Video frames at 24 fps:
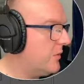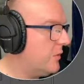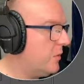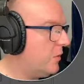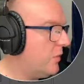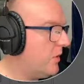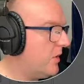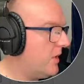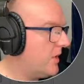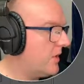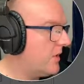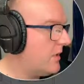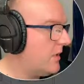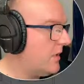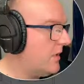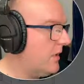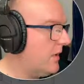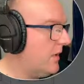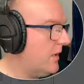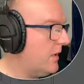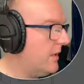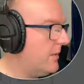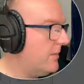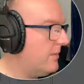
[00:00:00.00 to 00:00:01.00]
quirk.
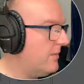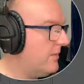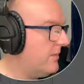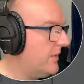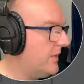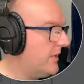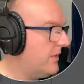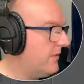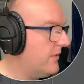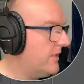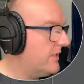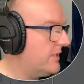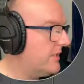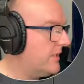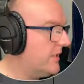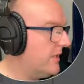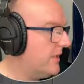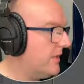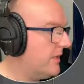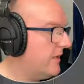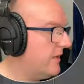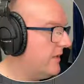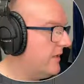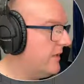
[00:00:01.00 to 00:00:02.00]
There it is
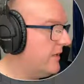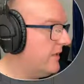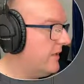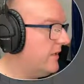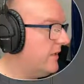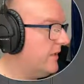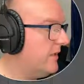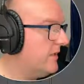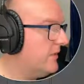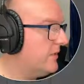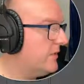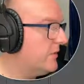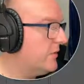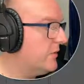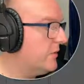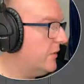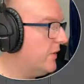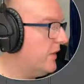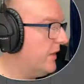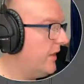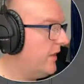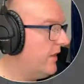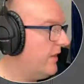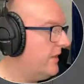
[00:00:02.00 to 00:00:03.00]
here. So
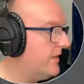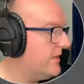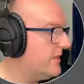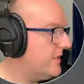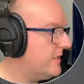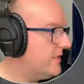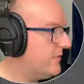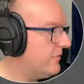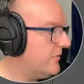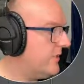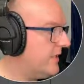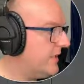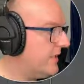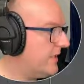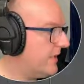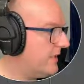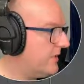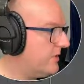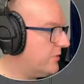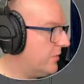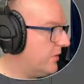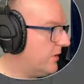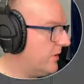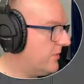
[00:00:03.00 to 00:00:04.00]
this is a really
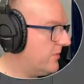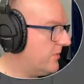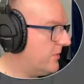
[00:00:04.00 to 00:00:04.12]
nice one